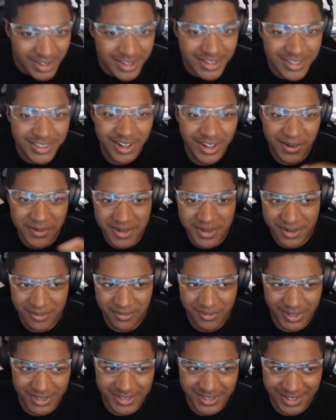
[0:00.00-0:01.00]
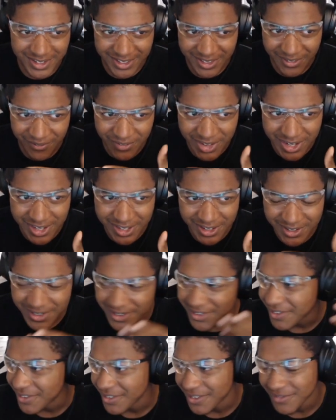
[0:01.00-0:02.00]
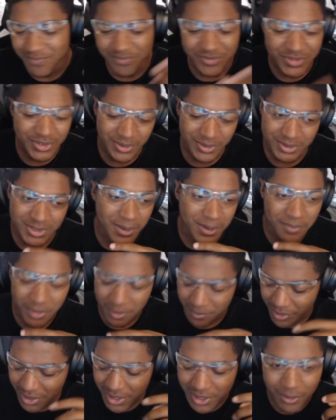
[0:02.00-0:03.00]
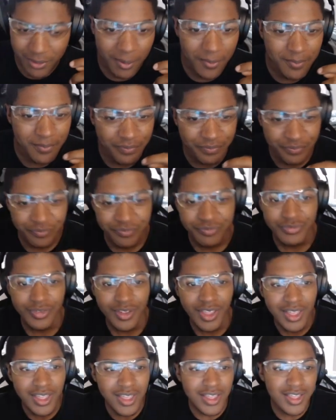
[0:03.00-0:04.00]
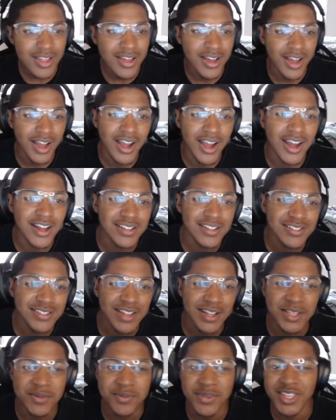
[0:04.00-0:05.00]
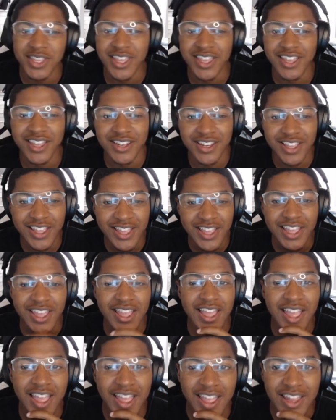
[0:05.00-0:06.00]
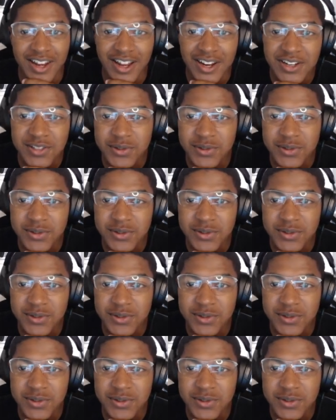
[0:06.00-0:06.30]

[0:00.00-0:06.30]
either I'm gonna fix it in the video or, or something, but either way. Ah, it's time to begin and honest